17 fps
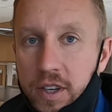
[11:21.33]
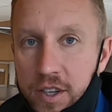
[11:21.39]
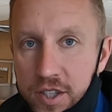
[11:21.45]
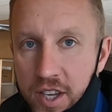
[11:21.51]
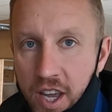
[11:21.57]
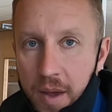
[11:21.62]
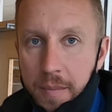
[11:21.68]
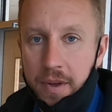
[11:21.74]
They
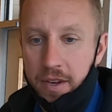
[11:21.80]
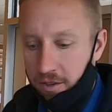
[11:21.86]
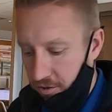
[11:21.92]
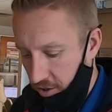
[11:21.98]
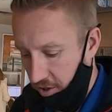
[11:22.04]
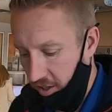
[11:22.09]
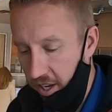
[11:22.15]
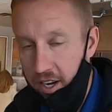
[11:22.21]
just came in.
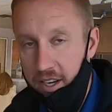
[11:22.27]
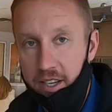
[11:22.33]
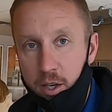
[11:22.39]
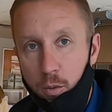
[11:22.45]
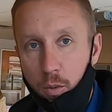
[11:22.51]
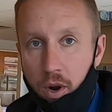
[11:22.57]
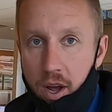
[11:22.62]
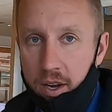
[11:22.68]
They're looking at an
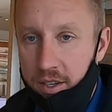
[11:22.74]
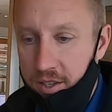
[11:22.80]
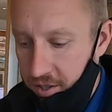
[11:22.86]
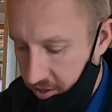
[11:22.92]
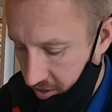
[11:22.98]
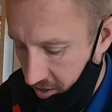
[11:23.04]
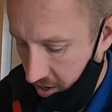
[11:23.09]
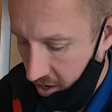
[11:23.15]

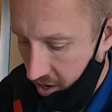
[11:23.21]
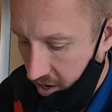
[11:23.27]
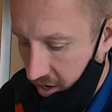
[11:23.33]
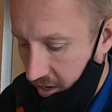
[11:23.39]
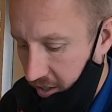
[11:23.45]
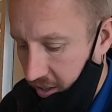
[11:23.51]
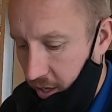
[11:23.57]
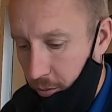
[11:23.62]
Equinox.
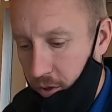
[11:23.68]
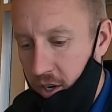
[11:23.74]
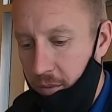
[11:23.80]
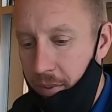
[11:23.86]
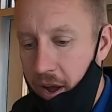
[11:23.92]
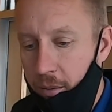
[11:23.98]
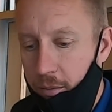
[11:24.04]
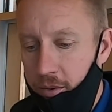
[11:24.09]
They were
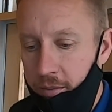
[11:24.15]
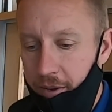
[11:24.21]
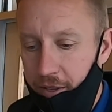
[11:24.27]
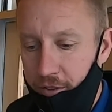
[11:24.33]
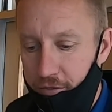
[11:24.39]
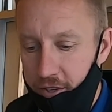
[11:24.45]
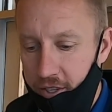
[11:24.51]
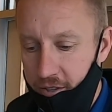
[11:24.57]
going to buy one
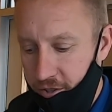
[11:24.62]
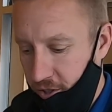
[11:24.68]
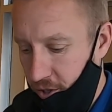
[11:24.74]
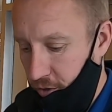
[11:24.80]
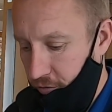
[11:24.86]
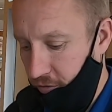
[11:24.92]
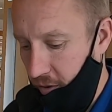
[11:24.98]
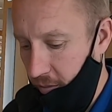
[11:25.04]
about three years
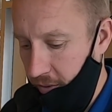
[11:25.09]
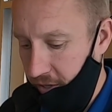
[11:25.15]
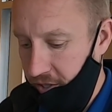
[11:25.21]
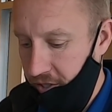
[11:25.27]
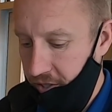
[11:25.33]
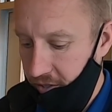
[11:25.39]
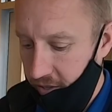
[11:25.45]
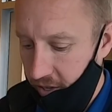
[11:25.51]
ago from
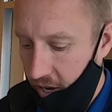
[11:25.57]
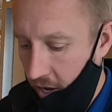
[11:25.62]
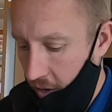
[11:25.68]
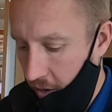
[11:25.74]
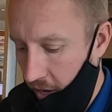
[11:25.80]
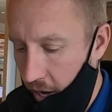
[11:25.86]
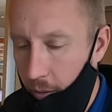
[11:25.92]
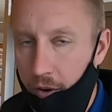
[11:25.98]
us.
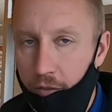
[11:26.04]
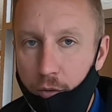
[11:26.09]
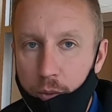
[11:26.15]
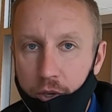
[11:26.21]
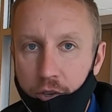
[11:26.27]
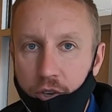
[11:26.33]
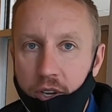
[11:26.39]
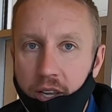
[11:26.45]
Uh, however,
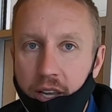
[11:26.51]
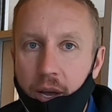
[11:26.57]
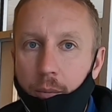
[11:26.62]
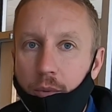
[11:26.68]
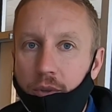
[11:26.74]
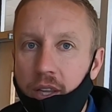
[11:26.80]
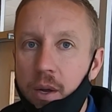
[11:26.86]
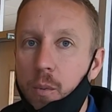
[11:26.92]
we couldn't
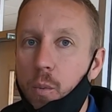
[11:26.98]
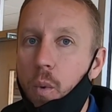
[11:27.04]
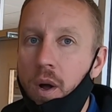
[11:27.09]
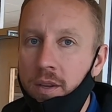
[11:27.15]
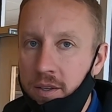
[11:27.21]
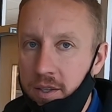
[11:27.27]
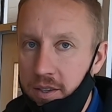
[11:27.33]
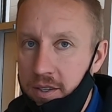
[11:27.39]
get what they
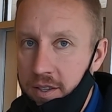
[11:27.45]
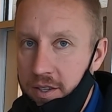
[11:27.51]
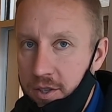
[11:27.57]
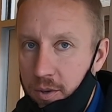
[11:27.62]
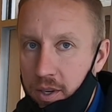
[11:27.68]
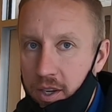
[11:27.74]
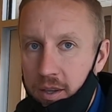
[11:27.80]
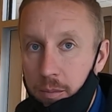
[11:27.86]
wanted,
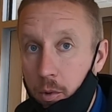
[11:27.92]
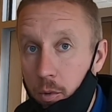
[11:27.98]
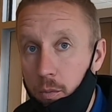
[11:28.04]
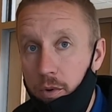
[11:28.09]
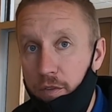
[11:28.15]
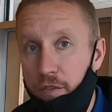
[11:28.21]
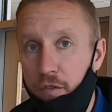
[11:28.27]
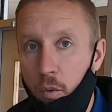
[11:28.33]
so he ended up
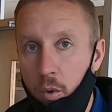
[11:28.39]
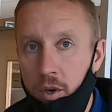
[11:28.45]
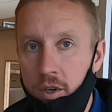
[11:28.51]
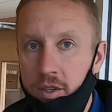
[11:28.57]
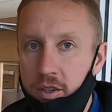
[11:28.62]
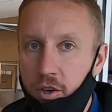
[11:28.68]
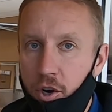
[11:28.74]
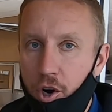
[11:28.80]
going with a
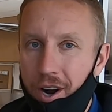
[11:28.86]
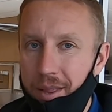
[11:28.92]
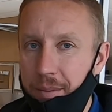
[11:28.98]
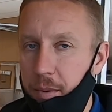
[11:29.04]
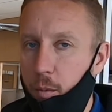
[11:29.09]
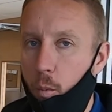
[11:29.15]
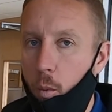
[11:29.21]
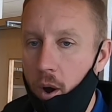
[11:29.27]
Ford. The car had
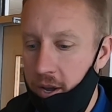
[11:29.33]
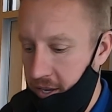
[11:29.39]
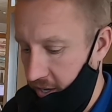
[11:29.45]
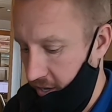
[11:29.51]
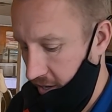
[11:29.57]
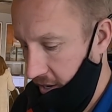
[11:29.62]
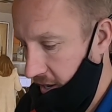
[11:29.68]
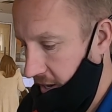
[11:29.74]
to be
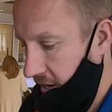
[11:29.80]
white.